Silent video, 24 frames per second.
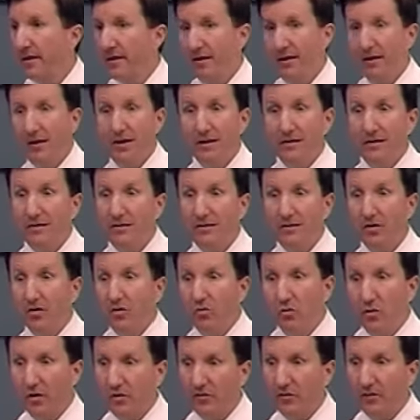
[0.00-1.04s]
and he's,
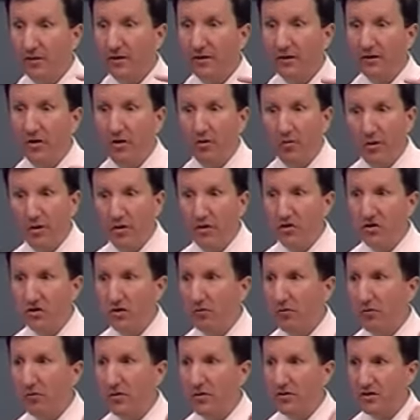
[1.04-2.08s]
wondering, where his
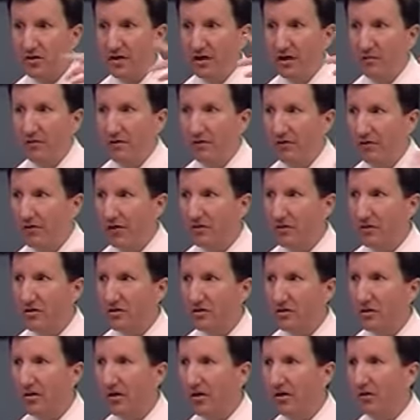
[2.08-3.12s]
support's coming from. He's
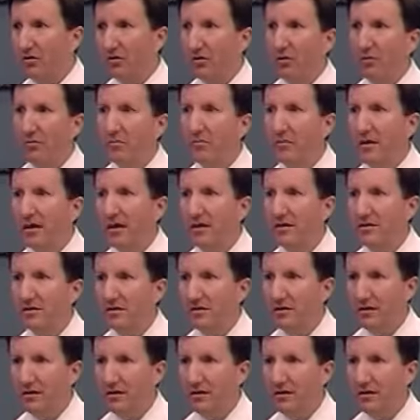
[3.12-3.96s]
calling home base.